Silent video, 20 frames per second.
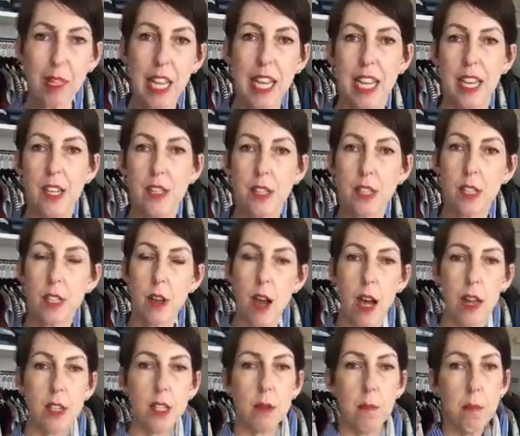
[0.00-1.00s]
It is
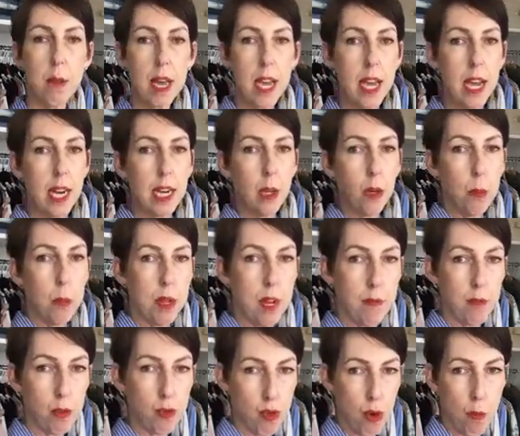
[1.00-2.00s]
designed to be a little bit
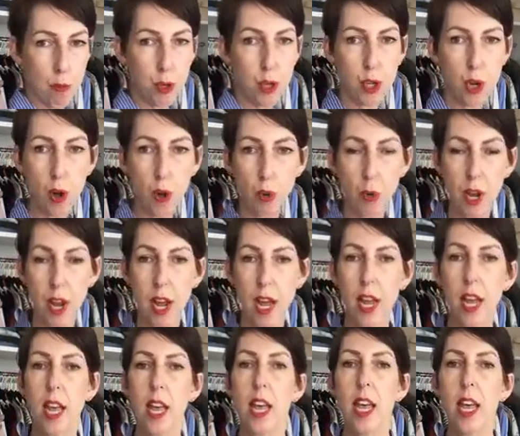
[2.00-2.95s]
of a drop shoulder.